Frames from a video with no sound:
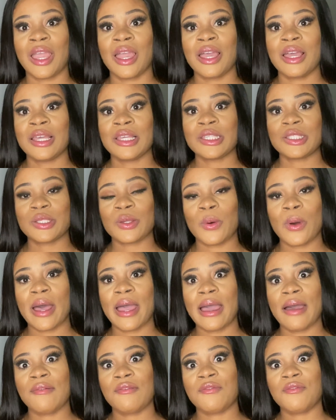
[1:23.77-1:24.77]
So I
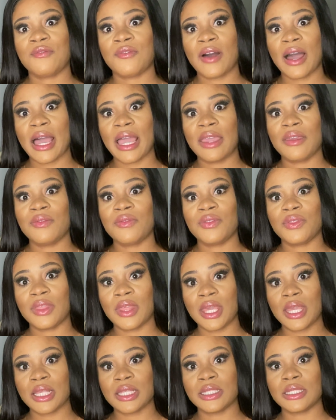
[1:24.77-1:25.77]
have 5
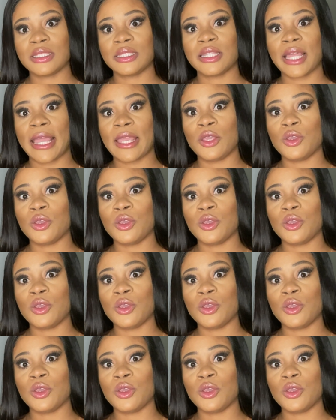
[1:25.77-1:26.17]
things that